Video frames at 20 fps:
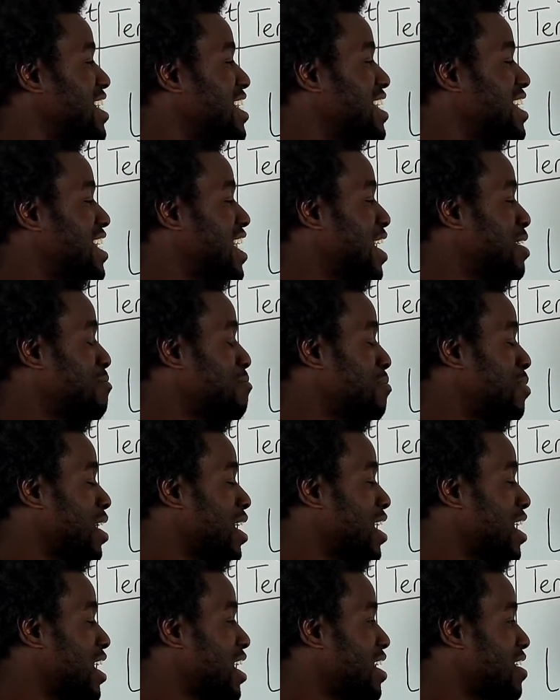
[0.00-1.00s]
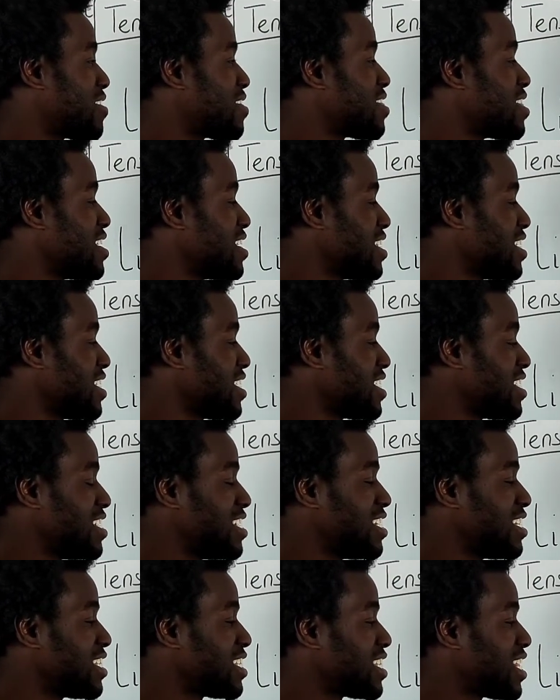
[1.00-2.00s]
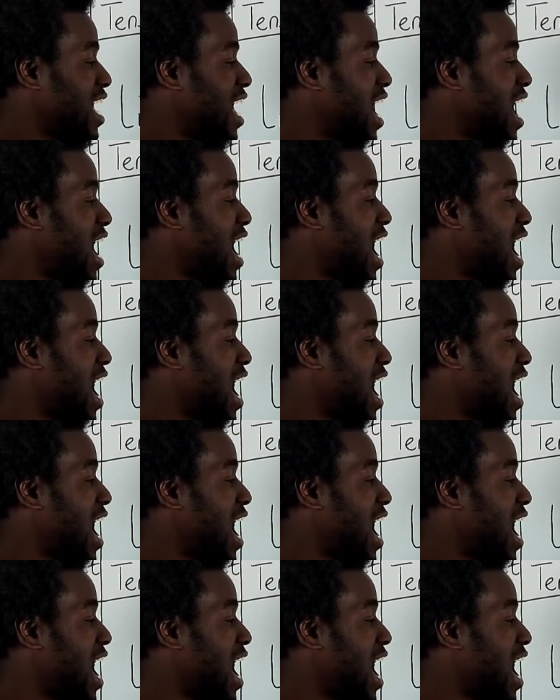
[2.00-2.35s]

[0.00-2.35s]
Number 3 is